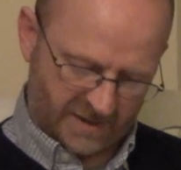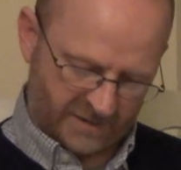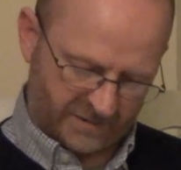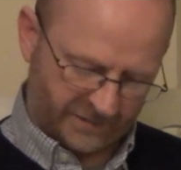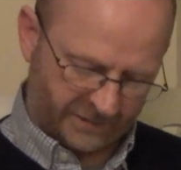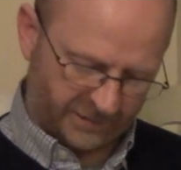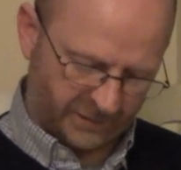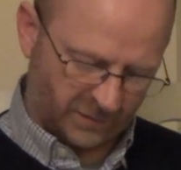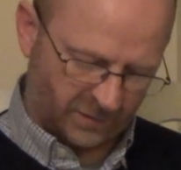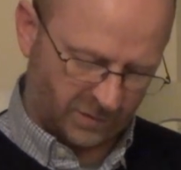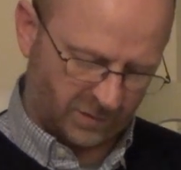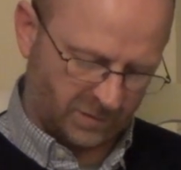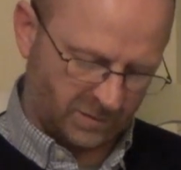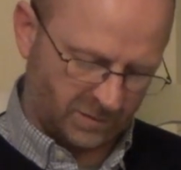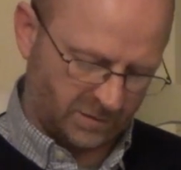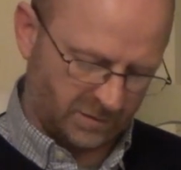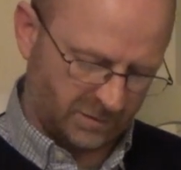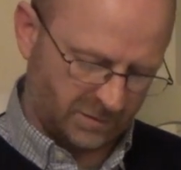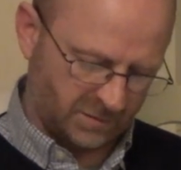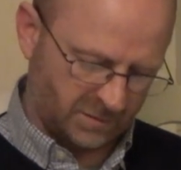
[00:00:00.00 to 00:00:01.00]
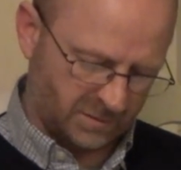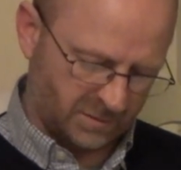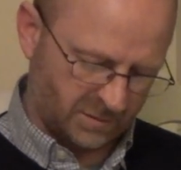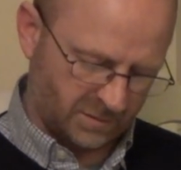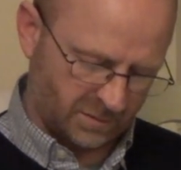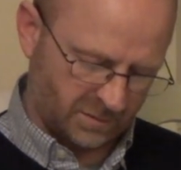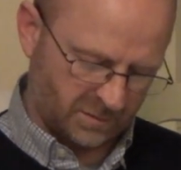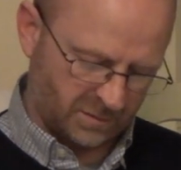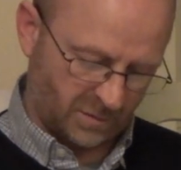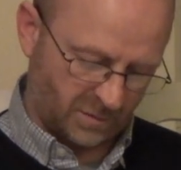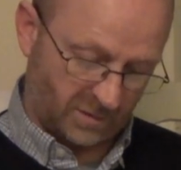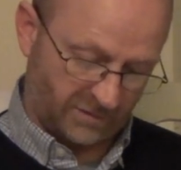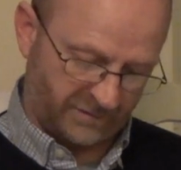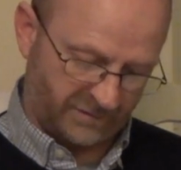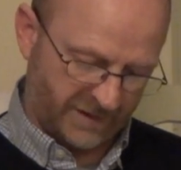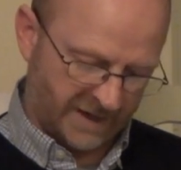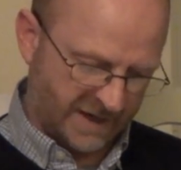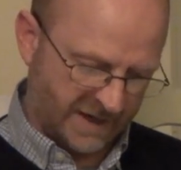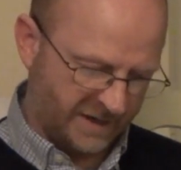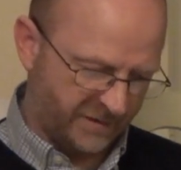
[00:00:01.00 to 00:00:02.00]
four or
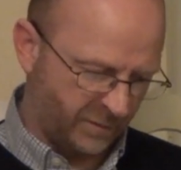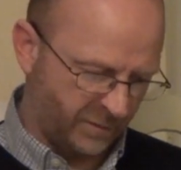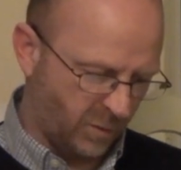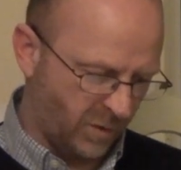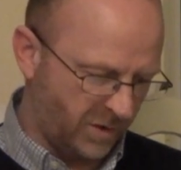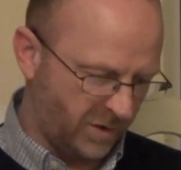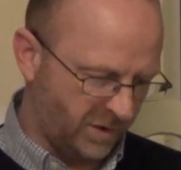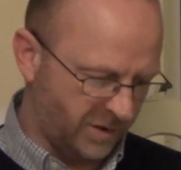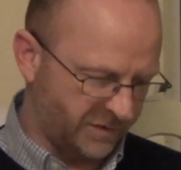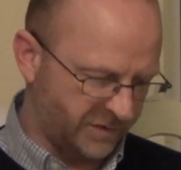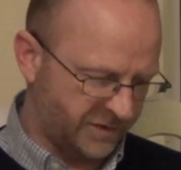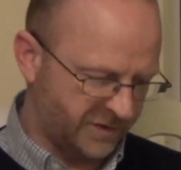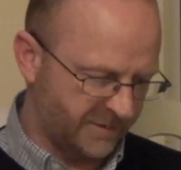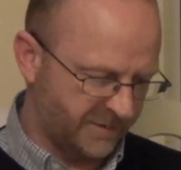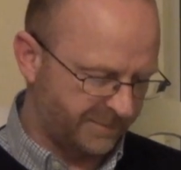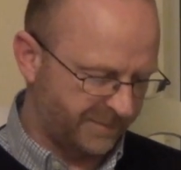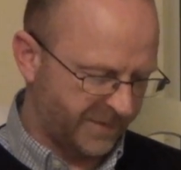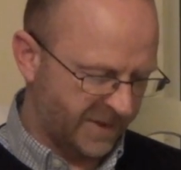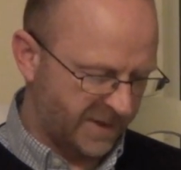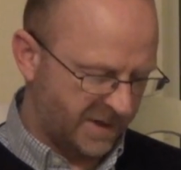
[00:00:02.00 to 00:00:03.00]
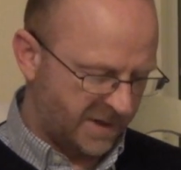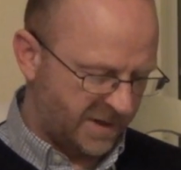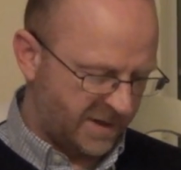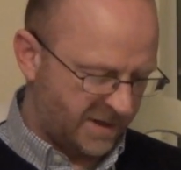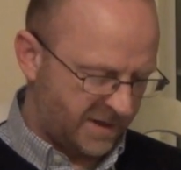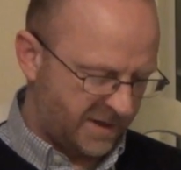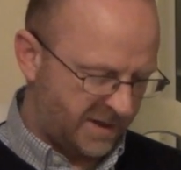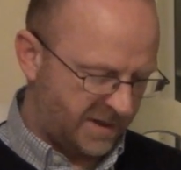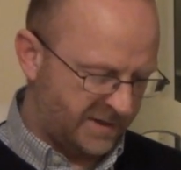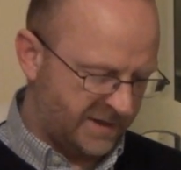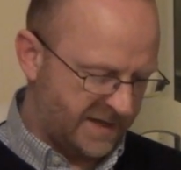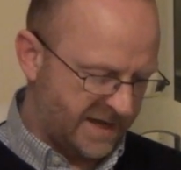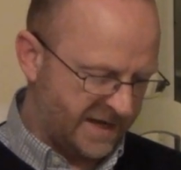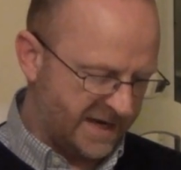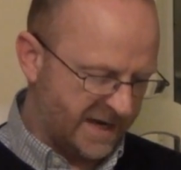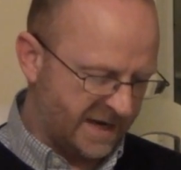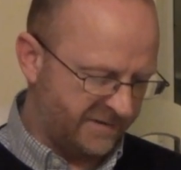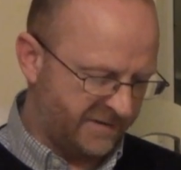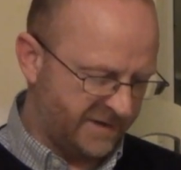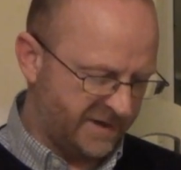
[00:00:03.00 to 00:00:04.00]
five words. In the
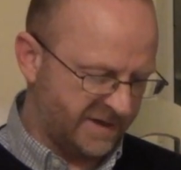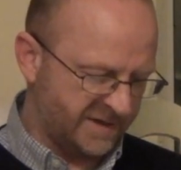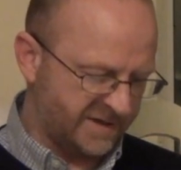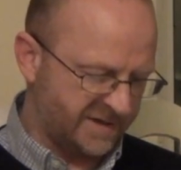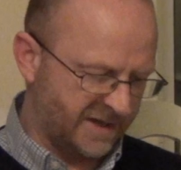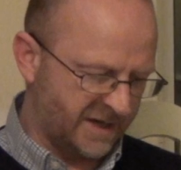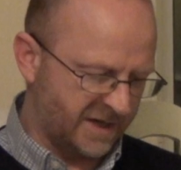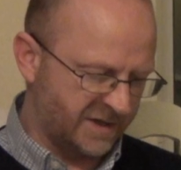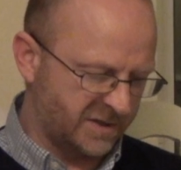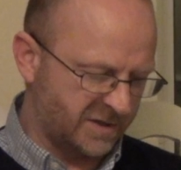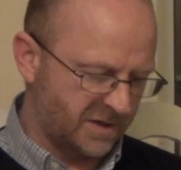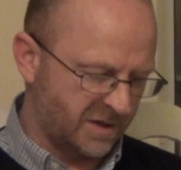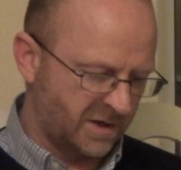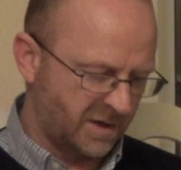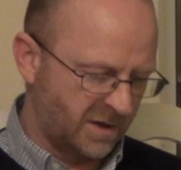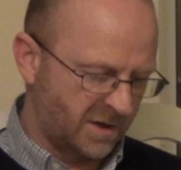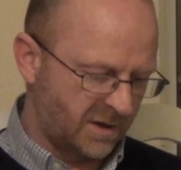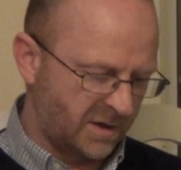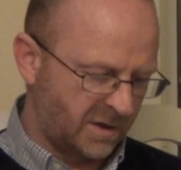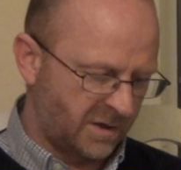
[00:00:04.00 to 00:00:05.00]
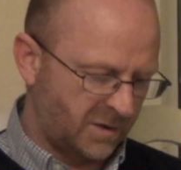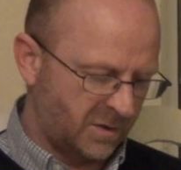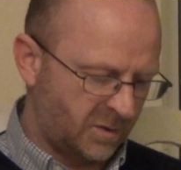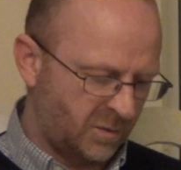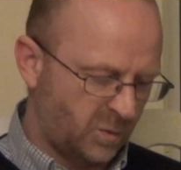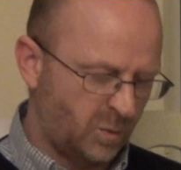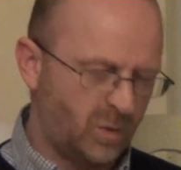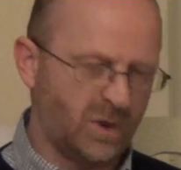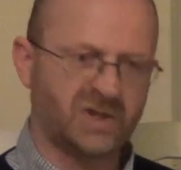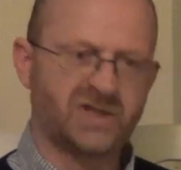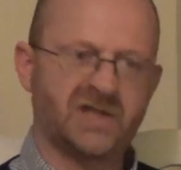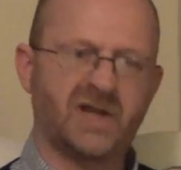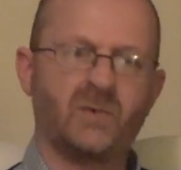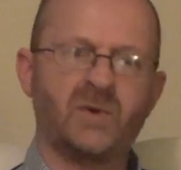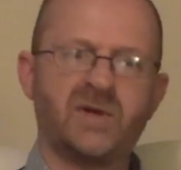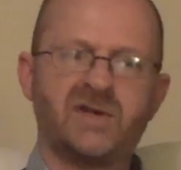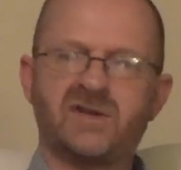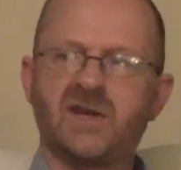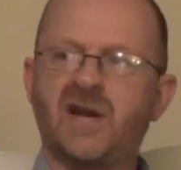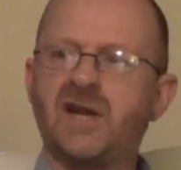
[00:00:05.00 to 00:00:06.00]
NIV it says, what shall
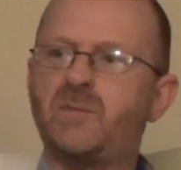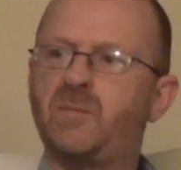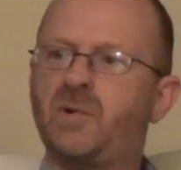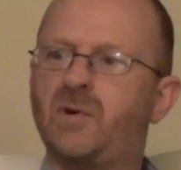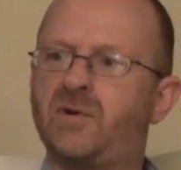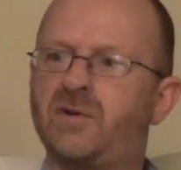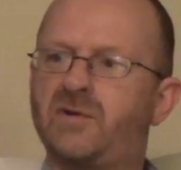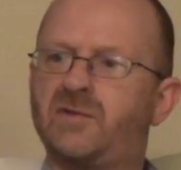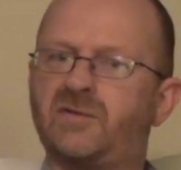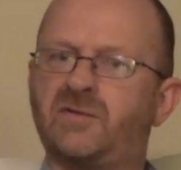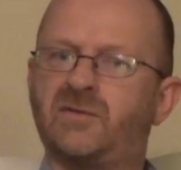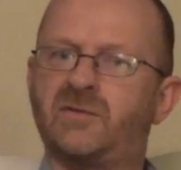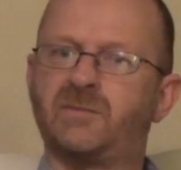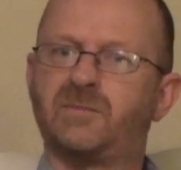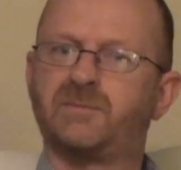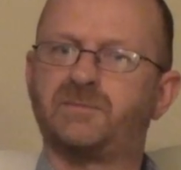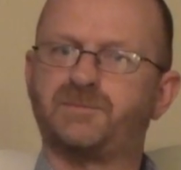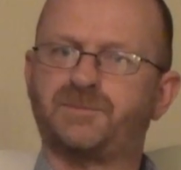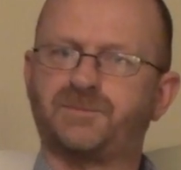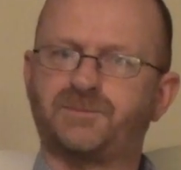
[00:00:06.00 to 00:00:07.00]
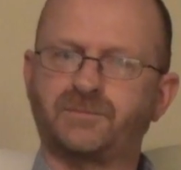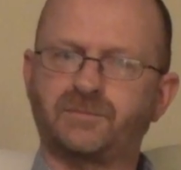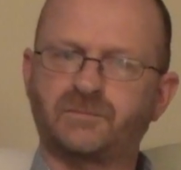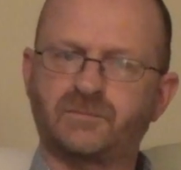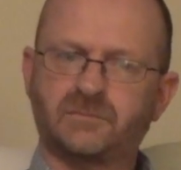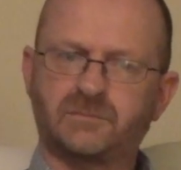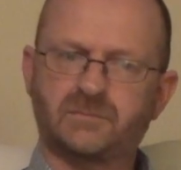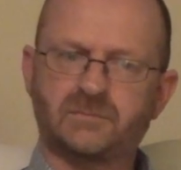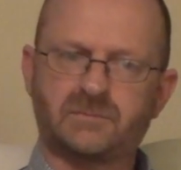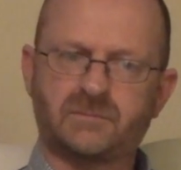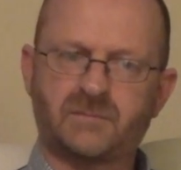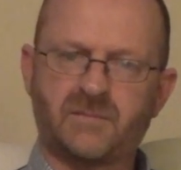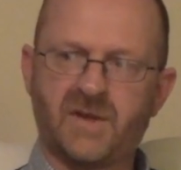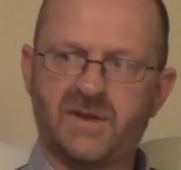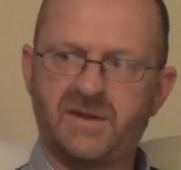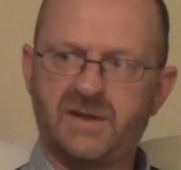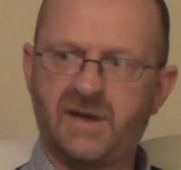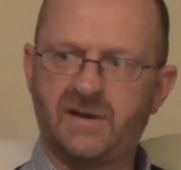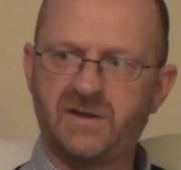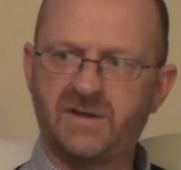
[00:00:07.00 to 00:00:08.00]
we say, brothers?
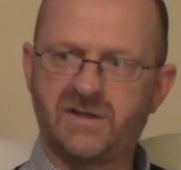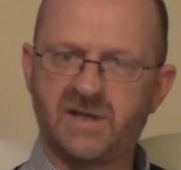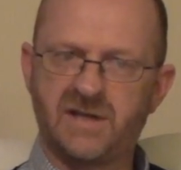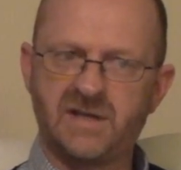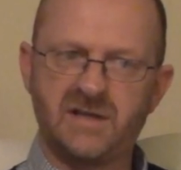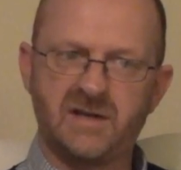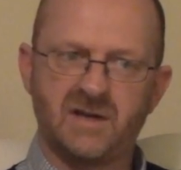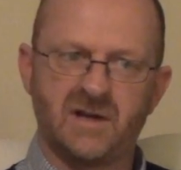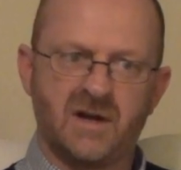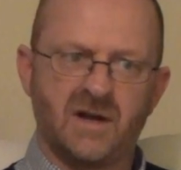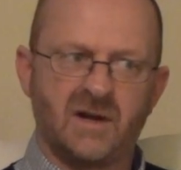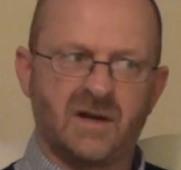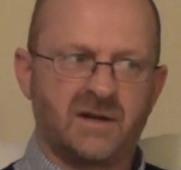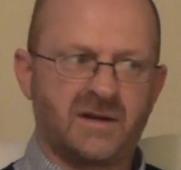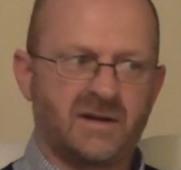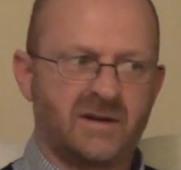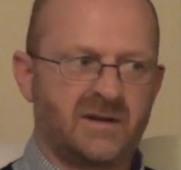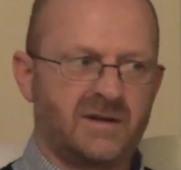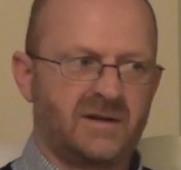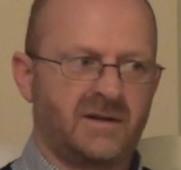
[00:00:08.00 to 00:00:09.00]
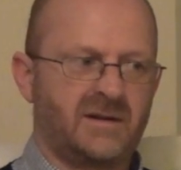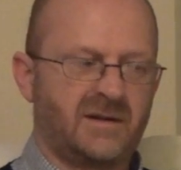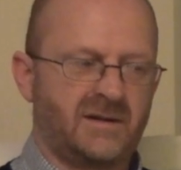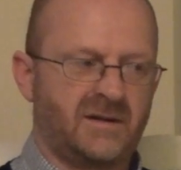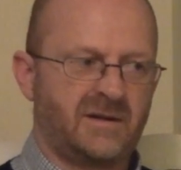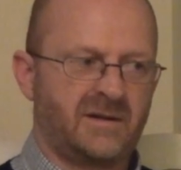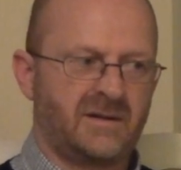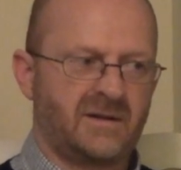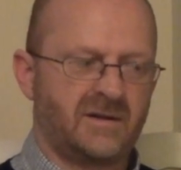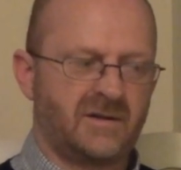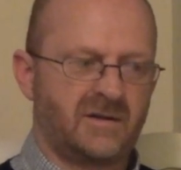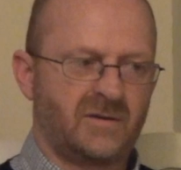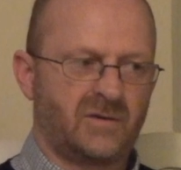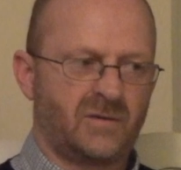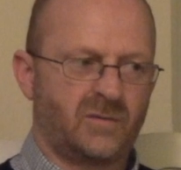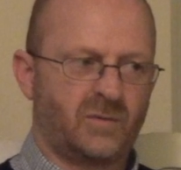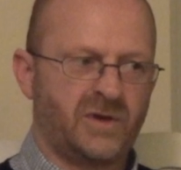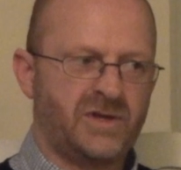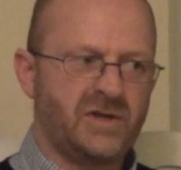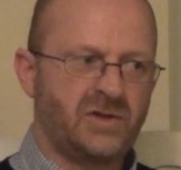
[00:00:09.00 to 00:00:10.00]
Now you see,
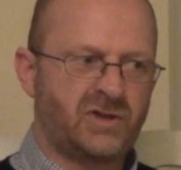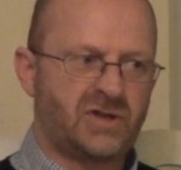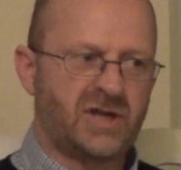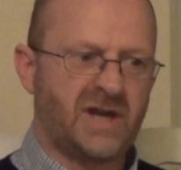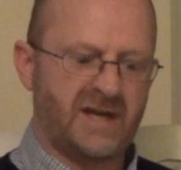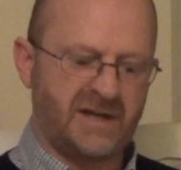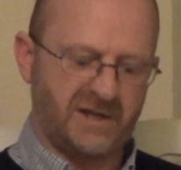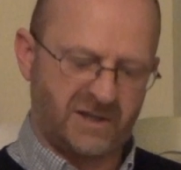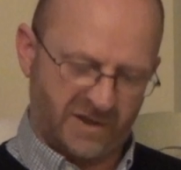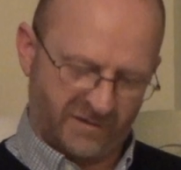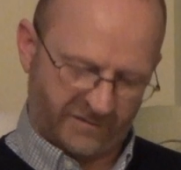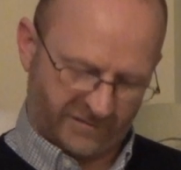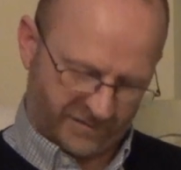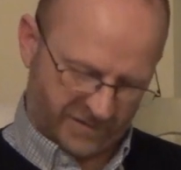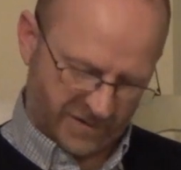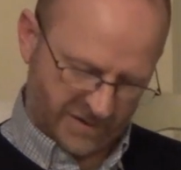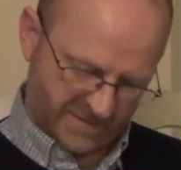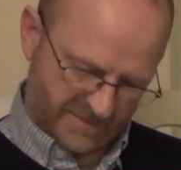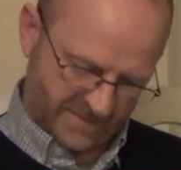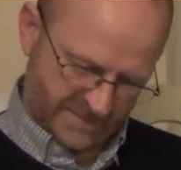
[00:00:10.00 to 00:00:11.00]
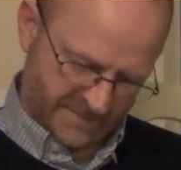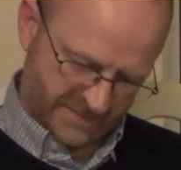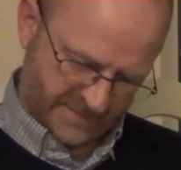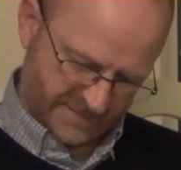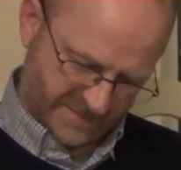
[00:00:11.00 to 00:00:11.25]
when you change it from